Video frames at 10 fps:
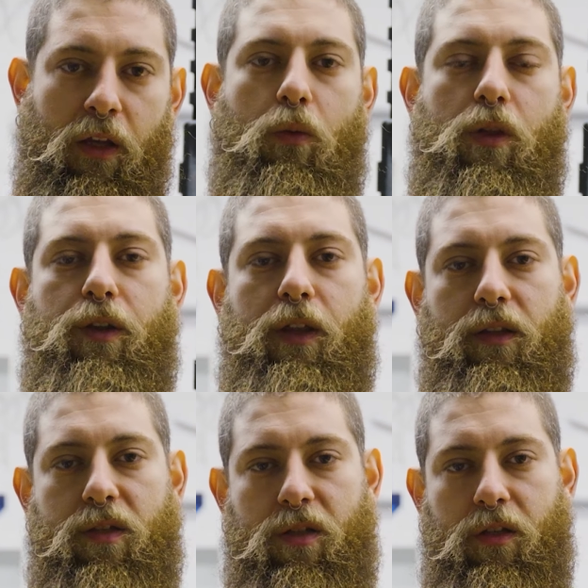whether
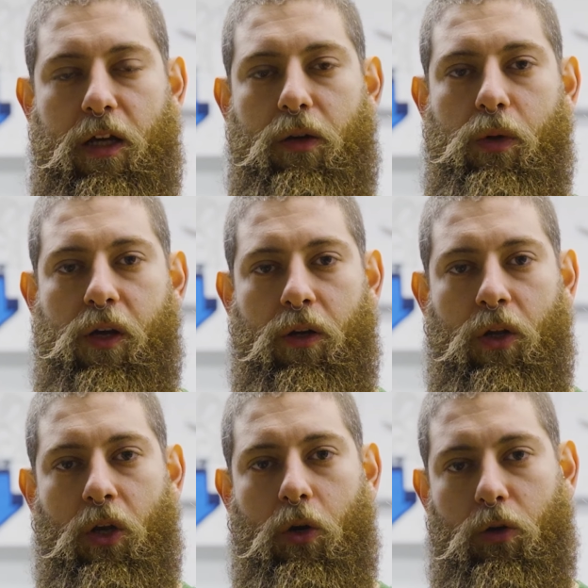that is narrower
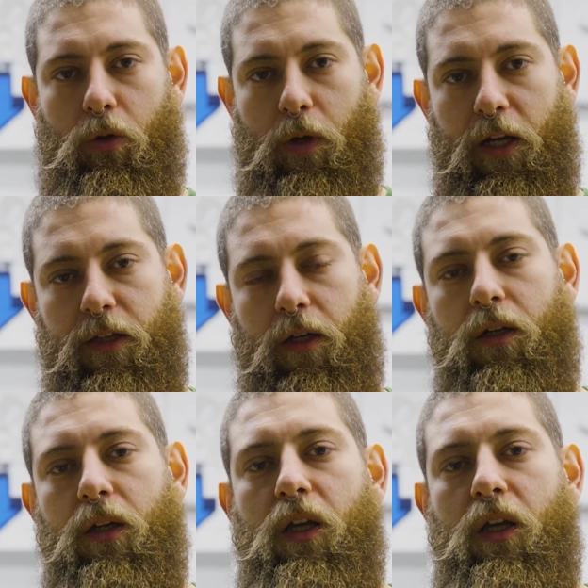or wider.